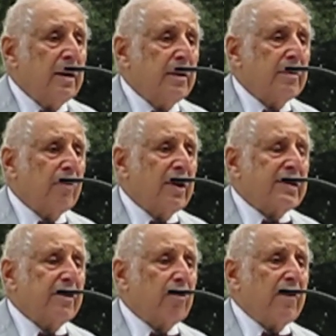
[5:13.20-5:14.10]
it
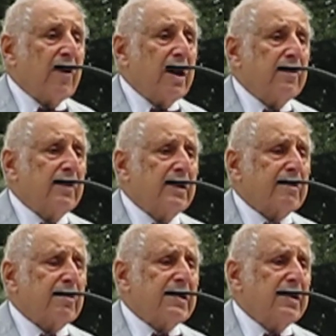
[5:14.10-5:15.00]
wasn't revived. This
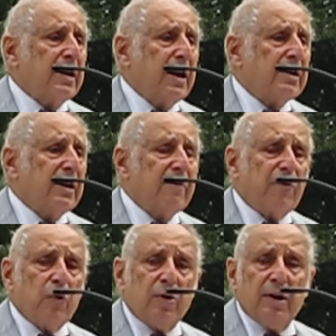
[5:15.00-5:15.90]
was in the
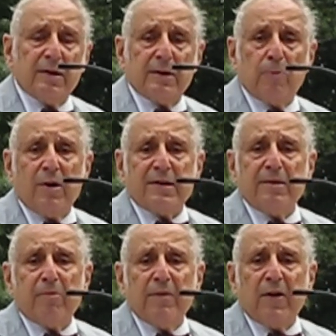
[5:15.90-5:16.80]
1840s. It
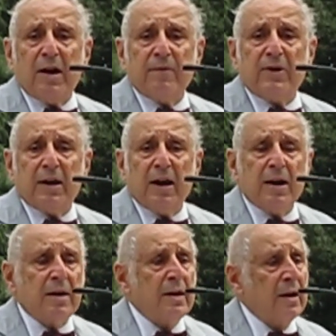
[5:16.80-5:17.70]
wasn't revived
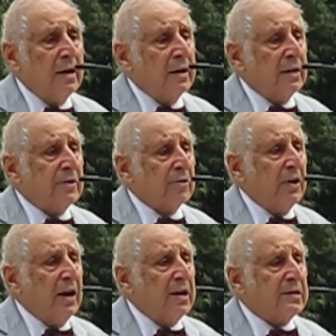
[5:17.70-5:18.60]
again until the
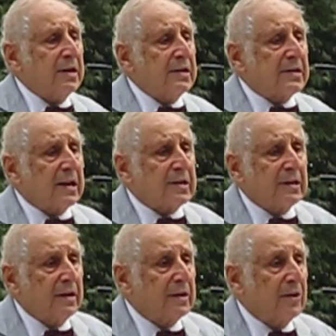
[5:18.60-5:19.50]

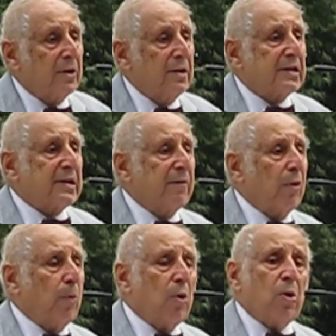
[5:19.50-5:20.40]
1860s during the
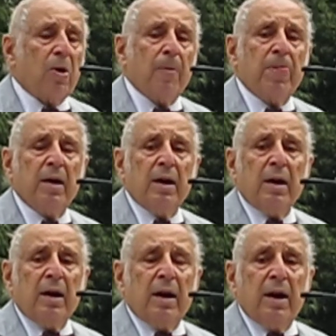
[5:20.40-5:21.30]
Civil War.
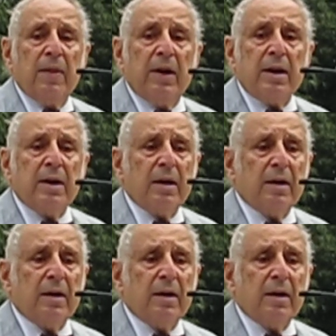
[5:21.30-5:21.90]
And then